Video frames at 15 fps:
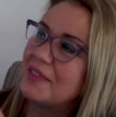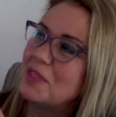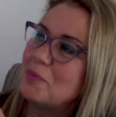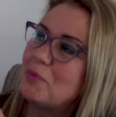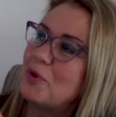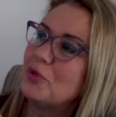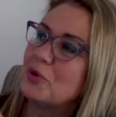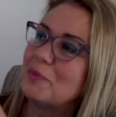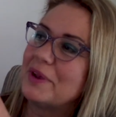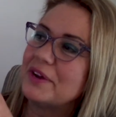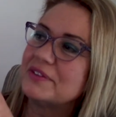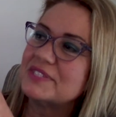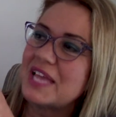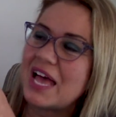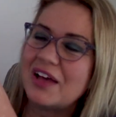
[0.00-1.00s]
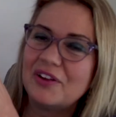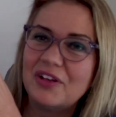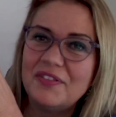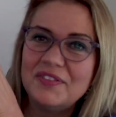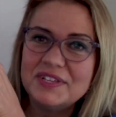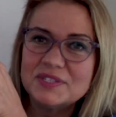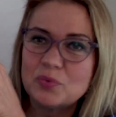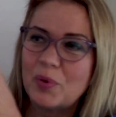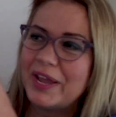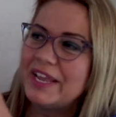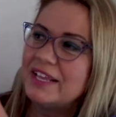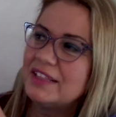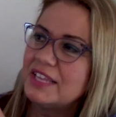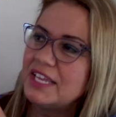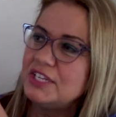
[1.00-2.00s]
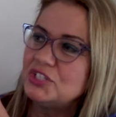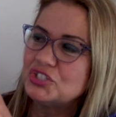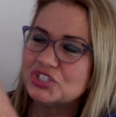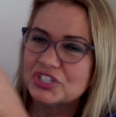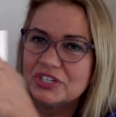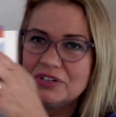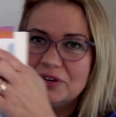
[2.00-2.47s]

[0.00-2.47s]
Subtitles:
the polar bears out on this white glacier.